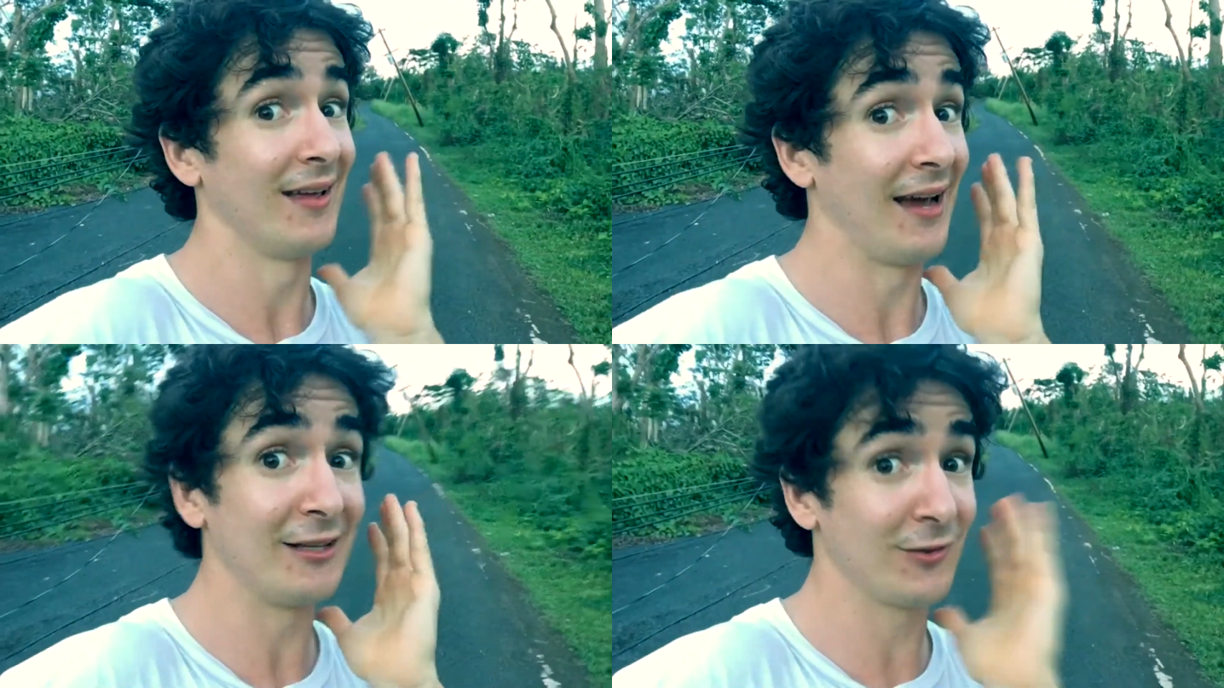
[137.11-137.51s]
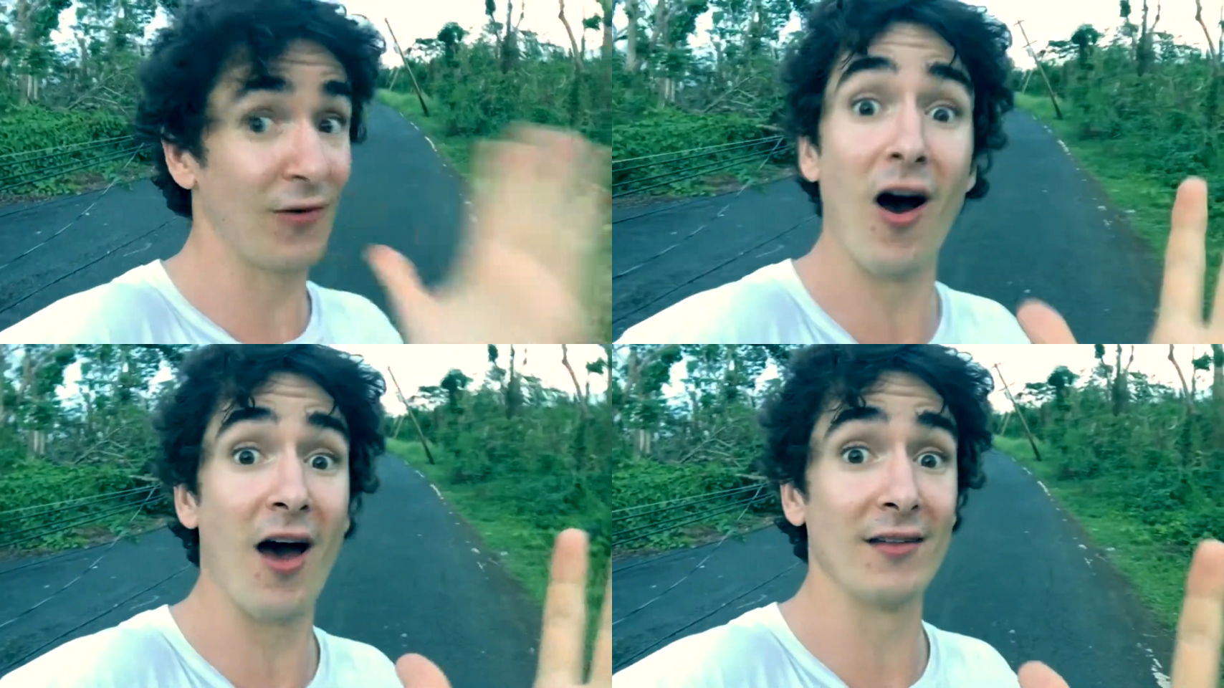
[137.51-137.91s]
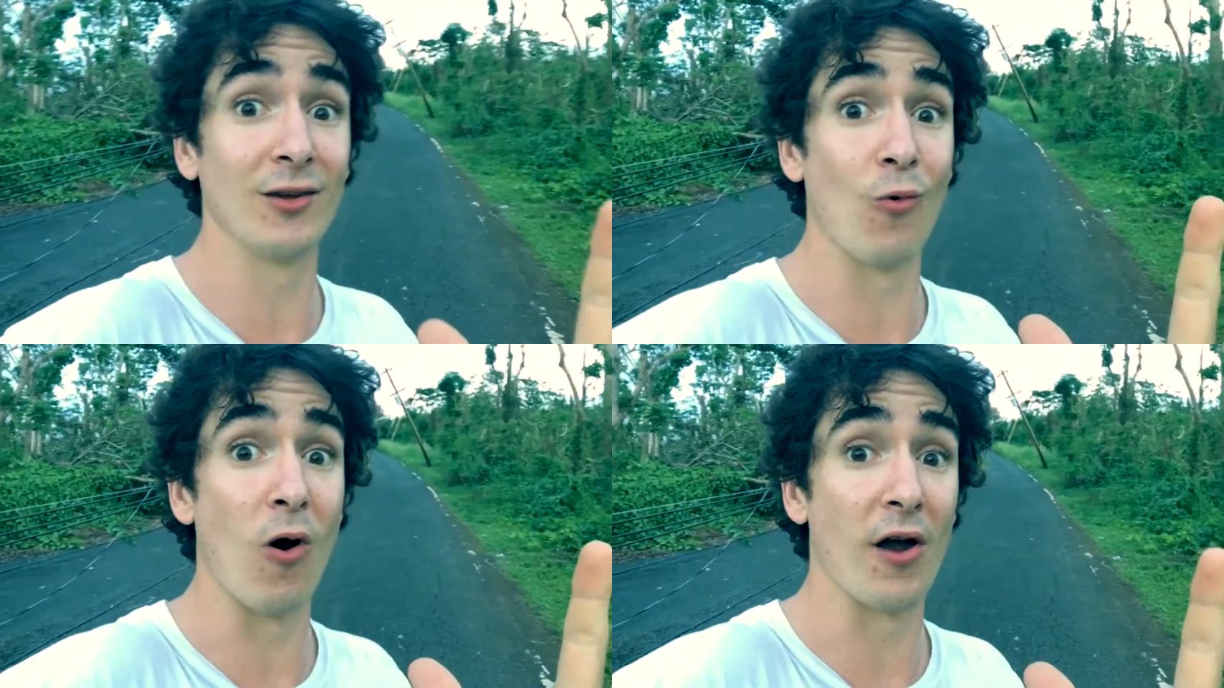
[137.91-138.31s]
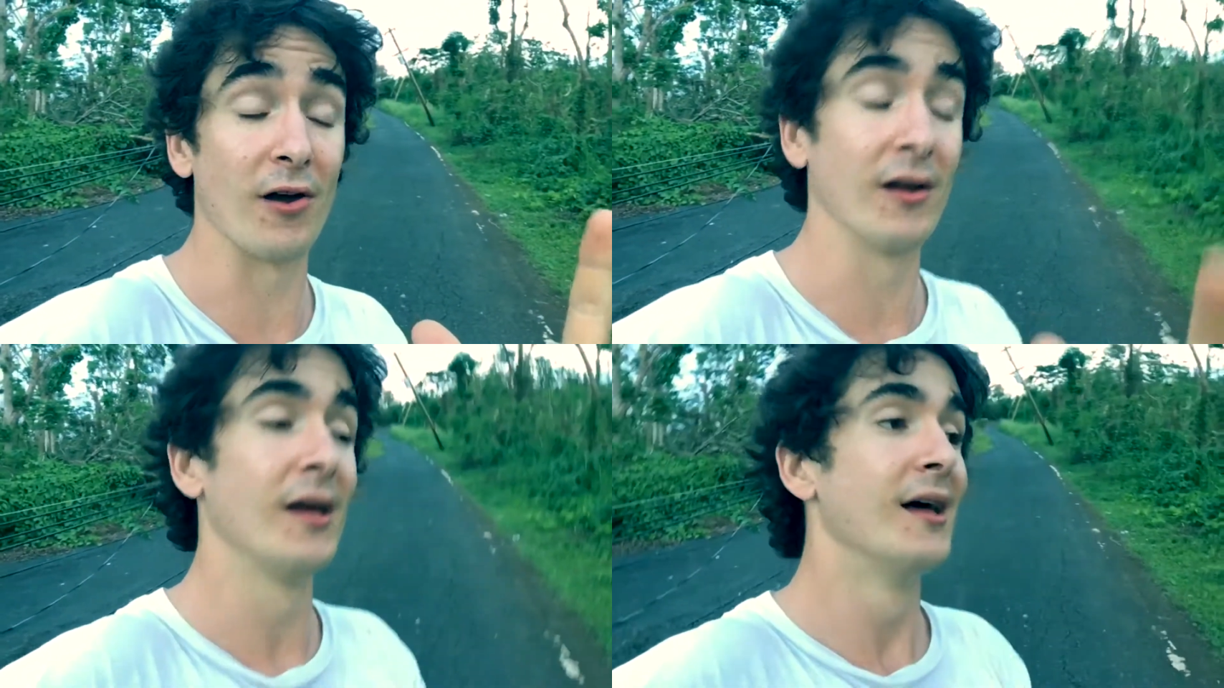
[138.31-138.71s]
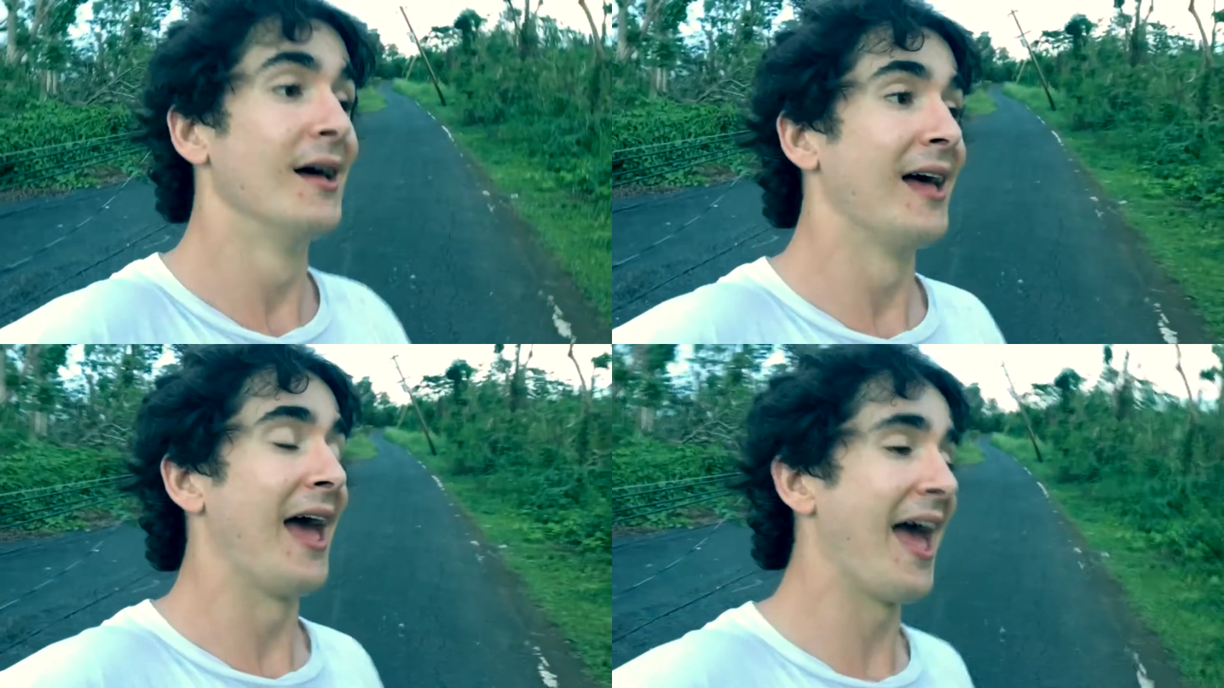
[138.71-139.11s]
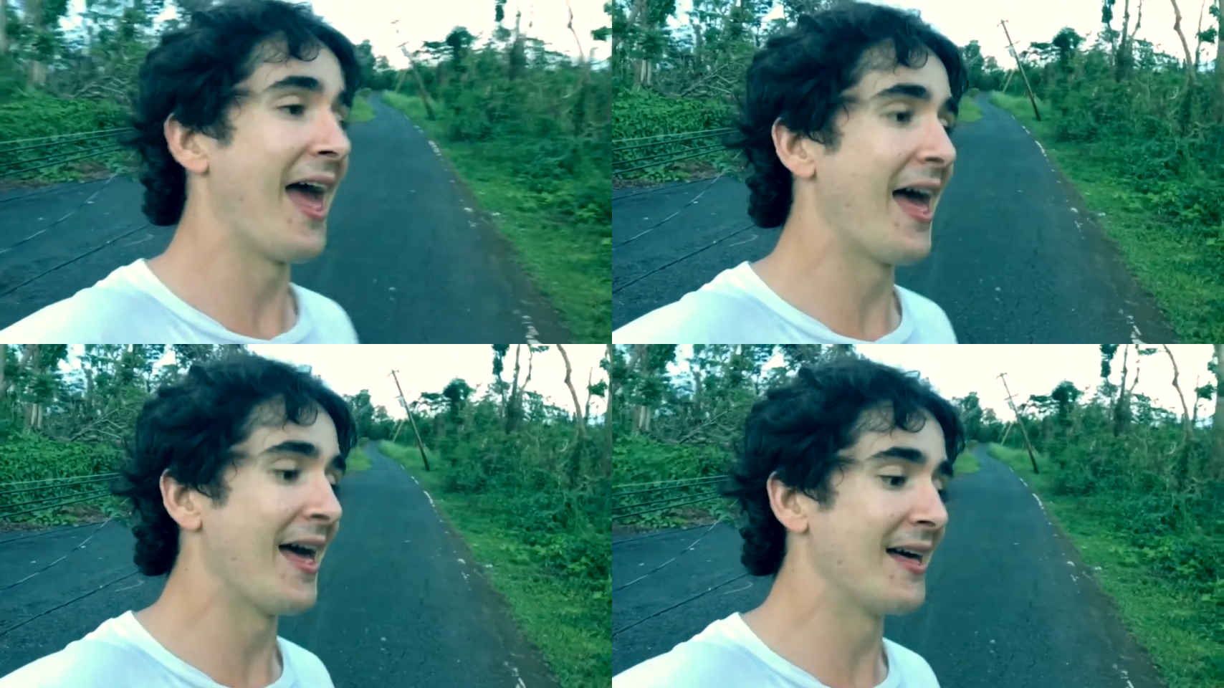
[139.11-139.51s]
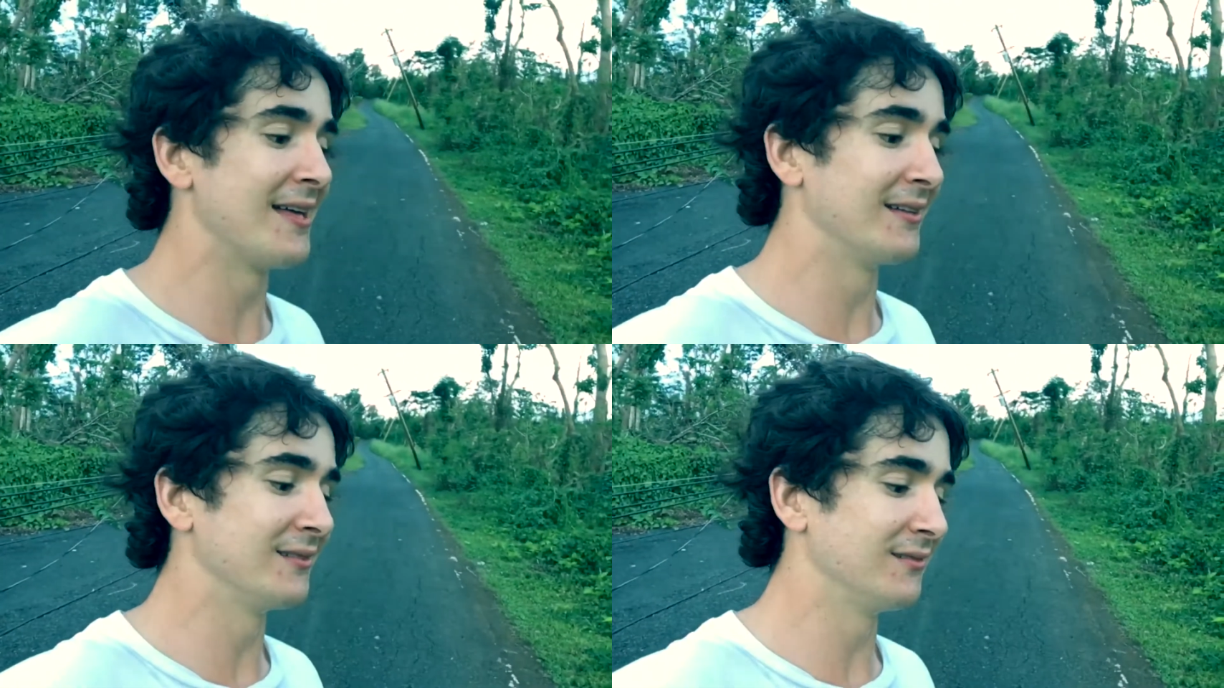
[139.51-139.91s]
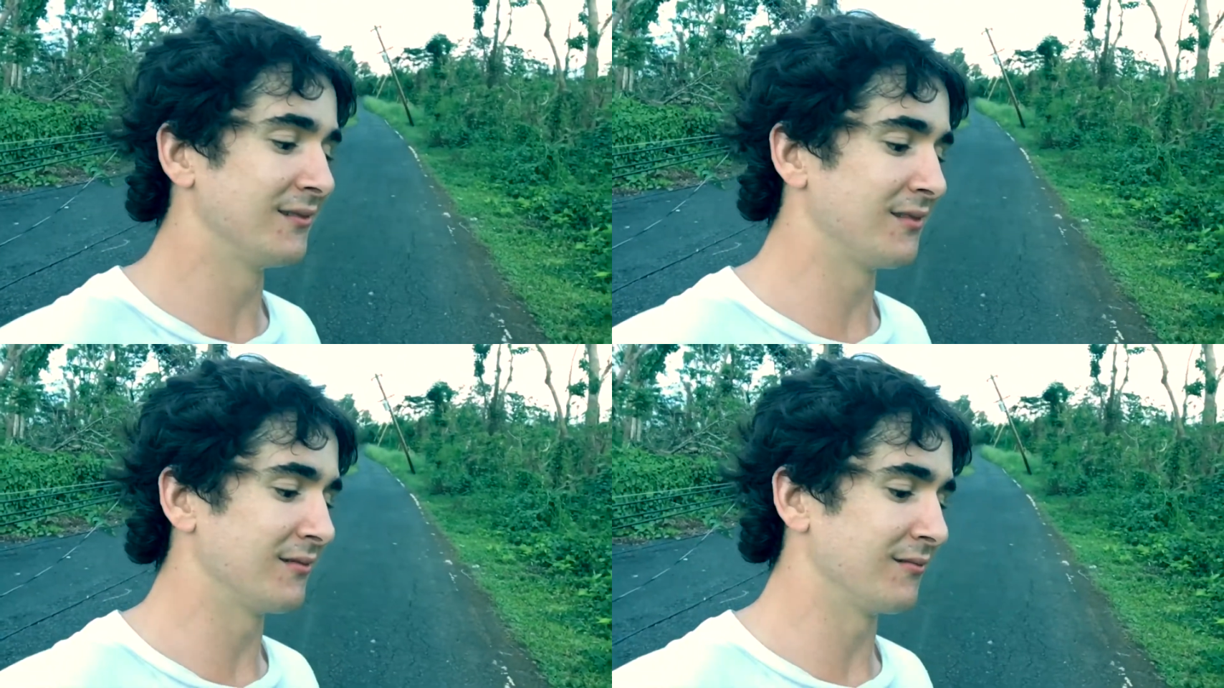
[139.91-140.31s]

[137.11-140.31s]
It's fun, the water. And